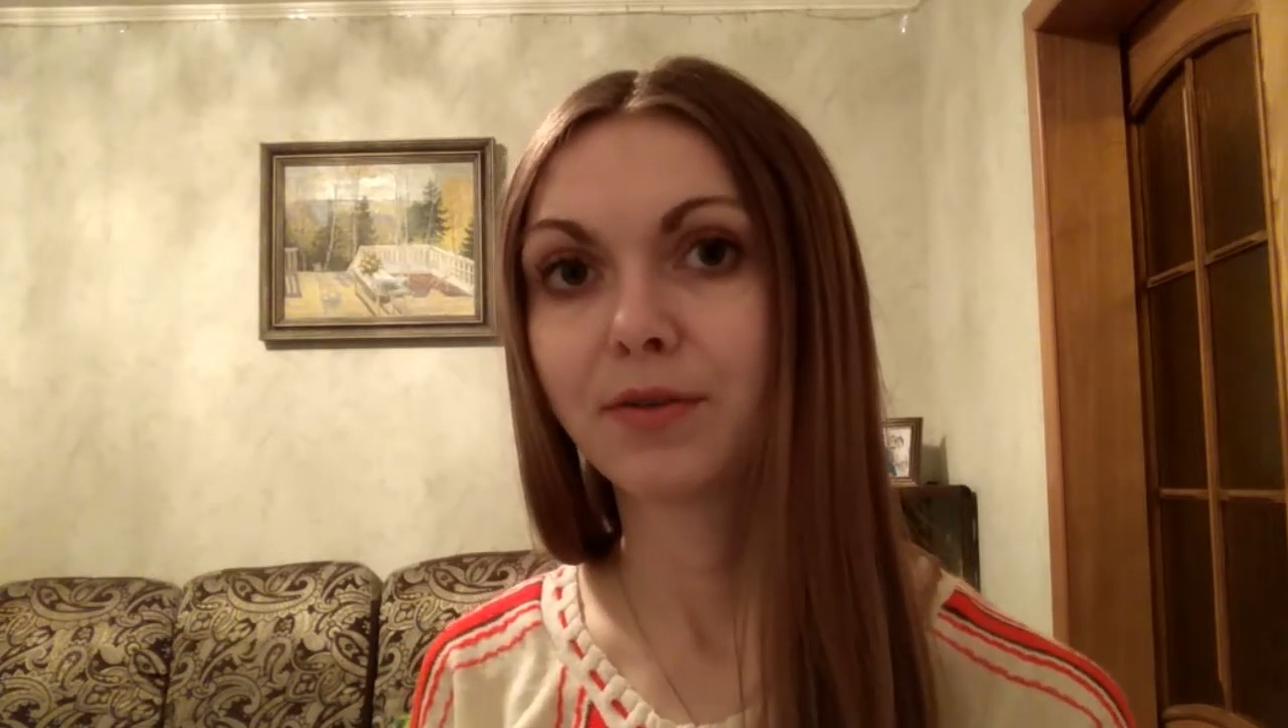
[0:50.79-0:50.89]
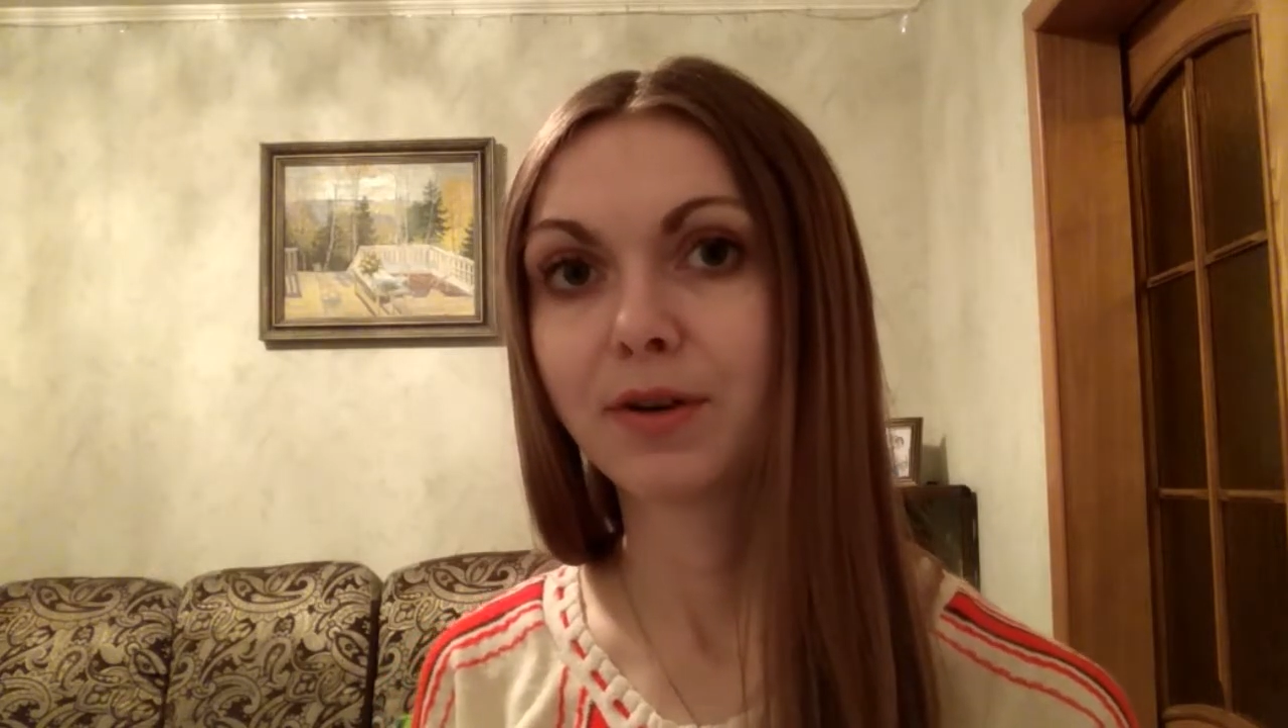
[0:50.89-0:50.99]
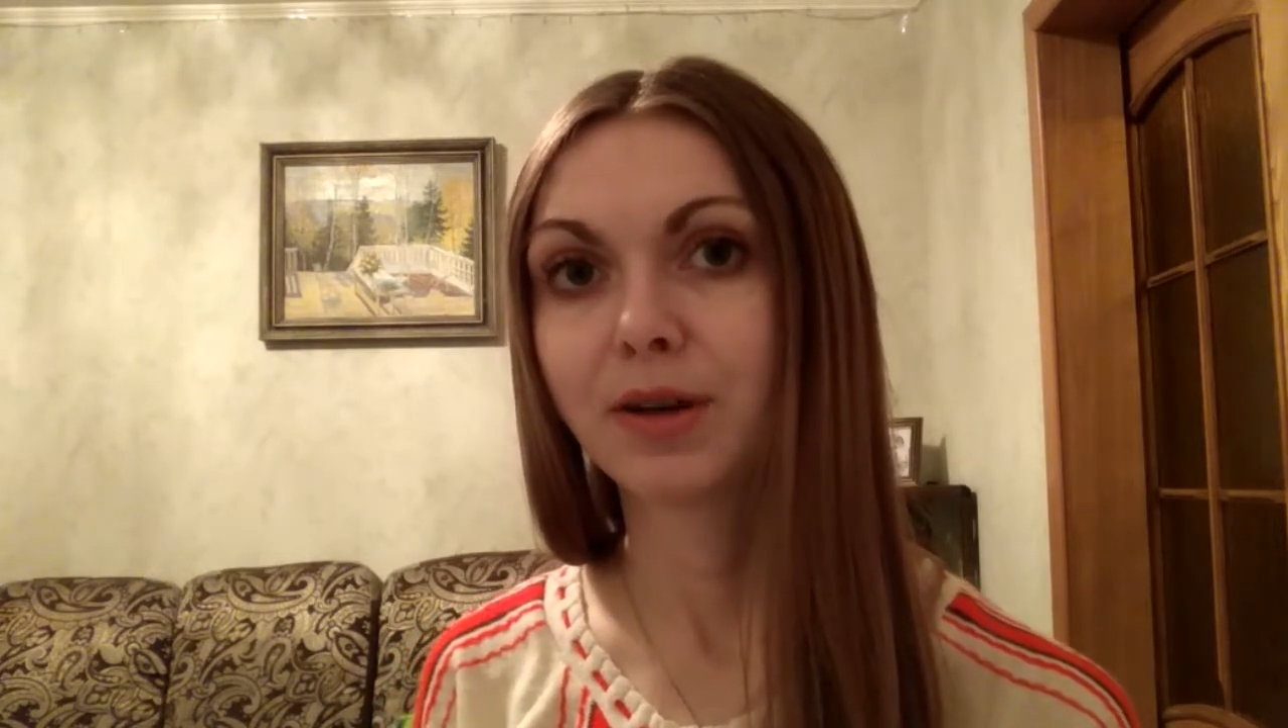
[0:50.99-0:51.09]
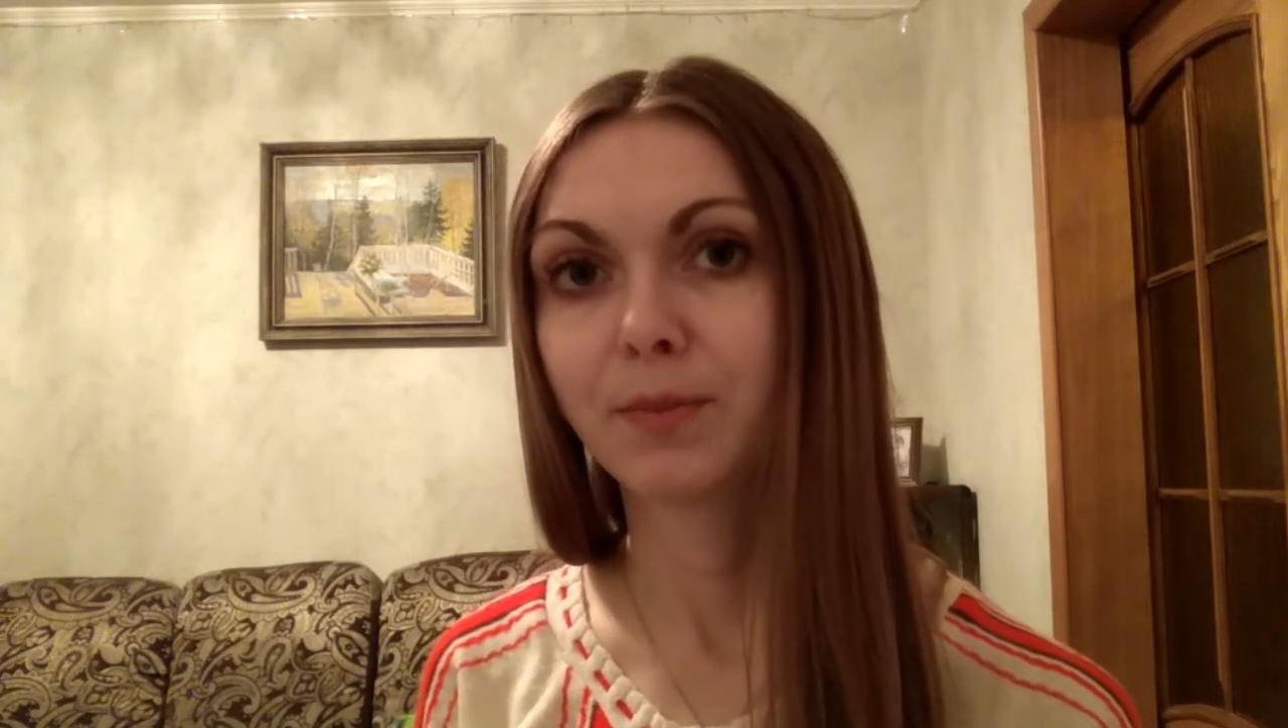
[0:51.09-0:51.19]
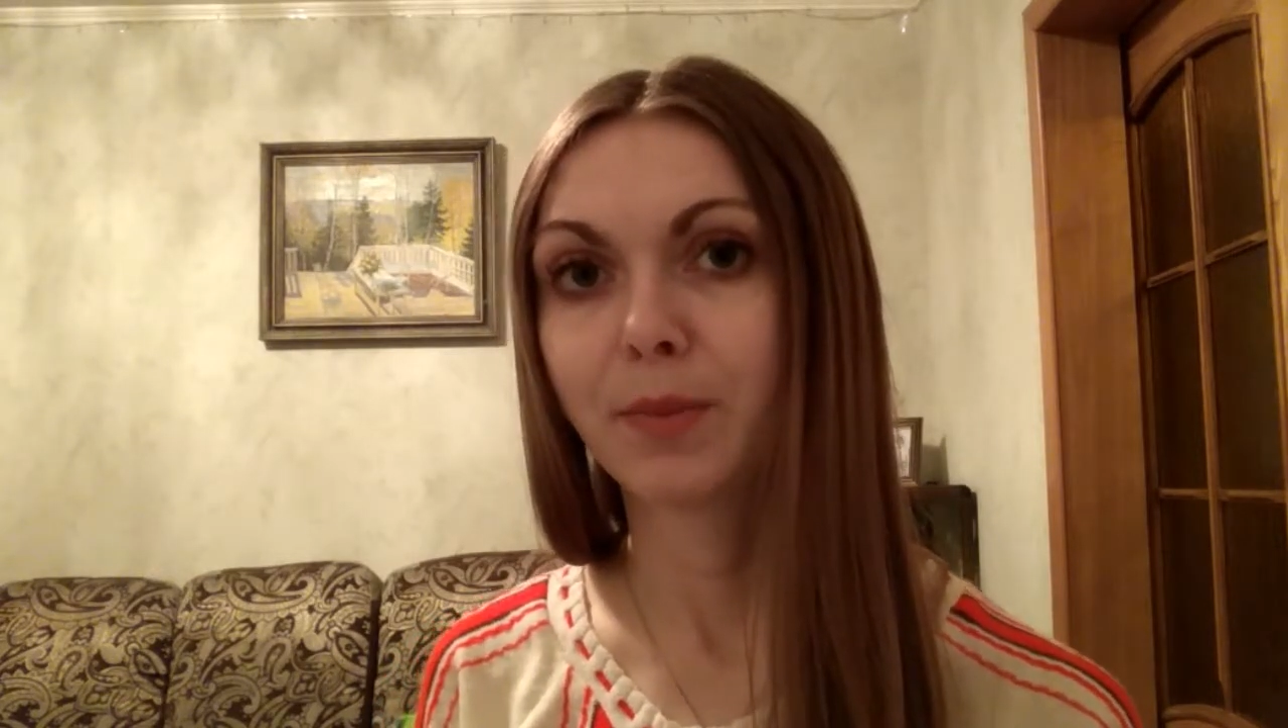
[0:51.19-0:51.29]

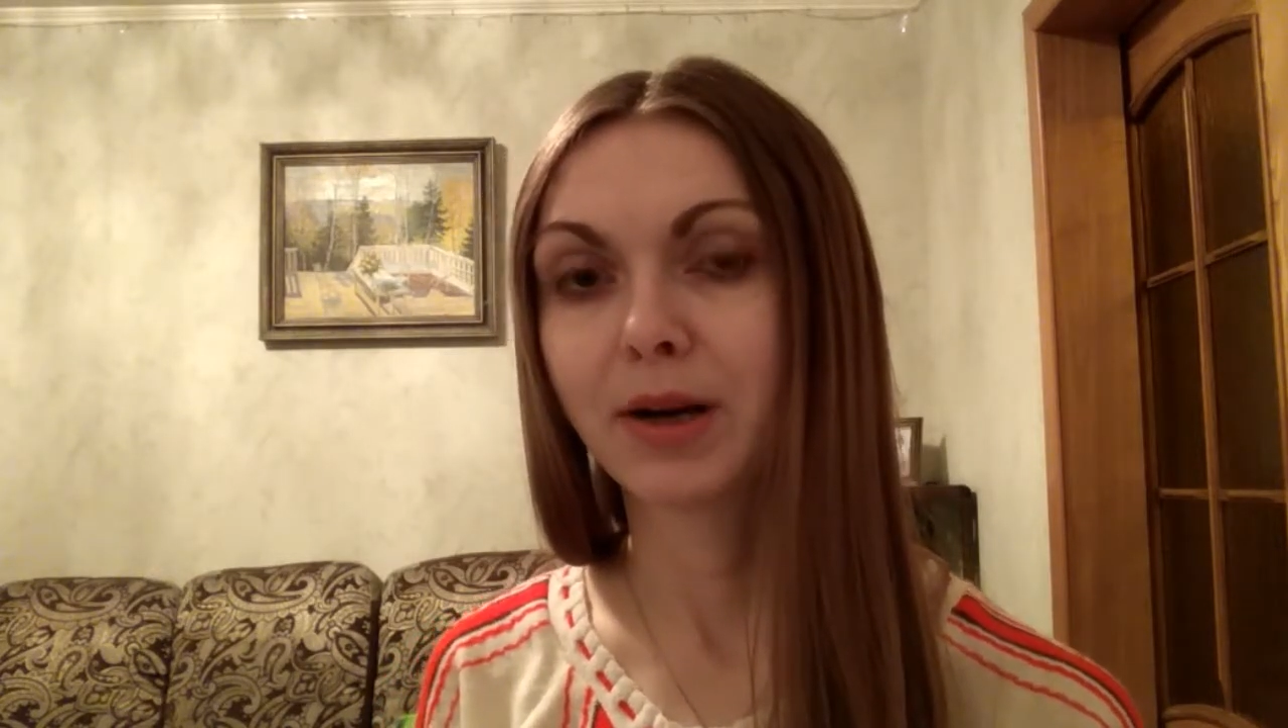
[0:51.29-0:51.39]
foreign